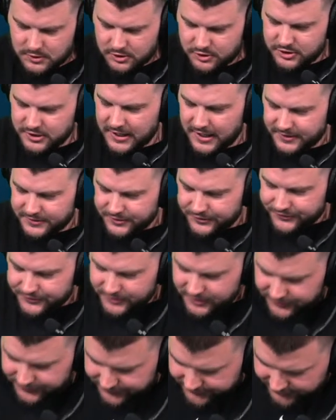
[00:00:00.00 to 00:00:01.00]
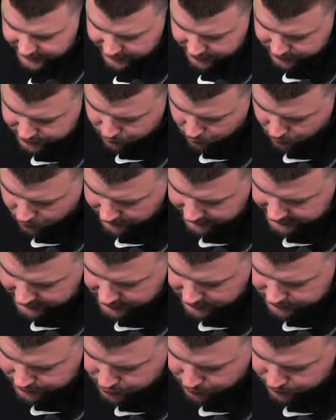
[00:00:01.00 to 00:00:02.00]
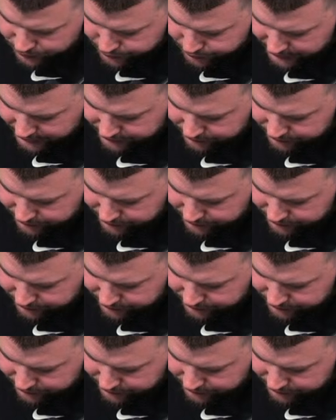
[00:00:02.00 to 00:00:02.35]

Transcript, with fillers: Shout out to Sincere, two two three